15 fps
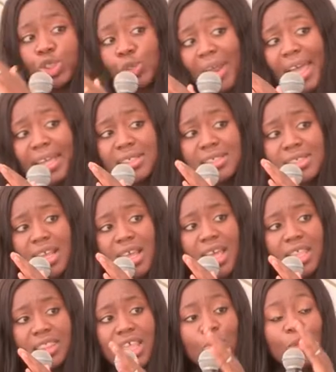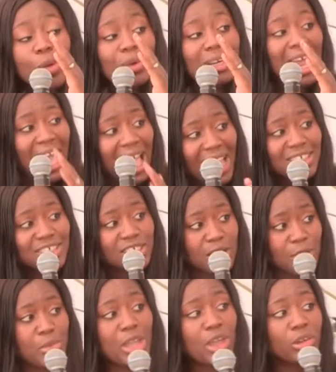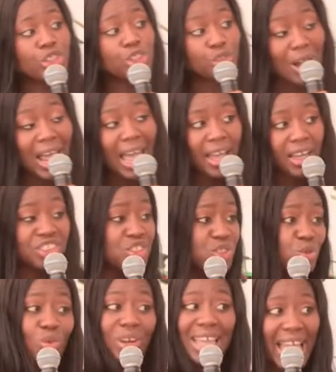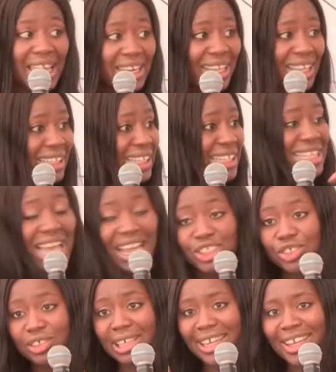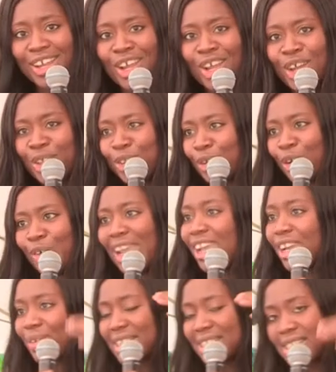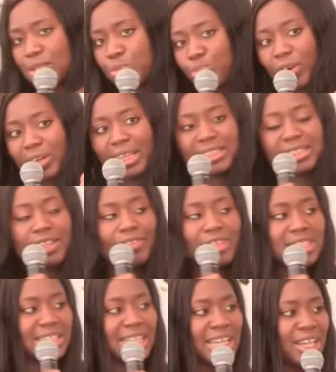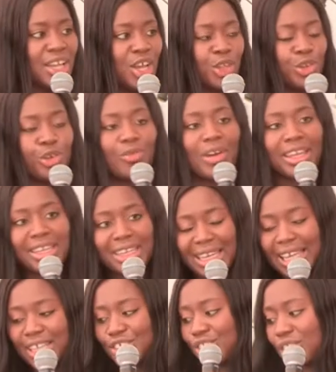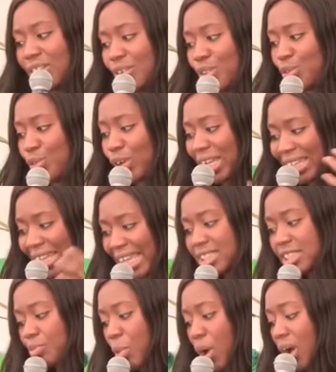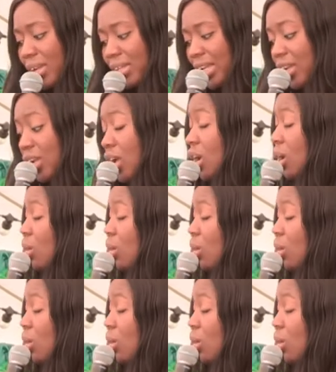trend, then we would actually be on track, just organically, naturally, through increases in productivity, through regulation, through collective bargaining,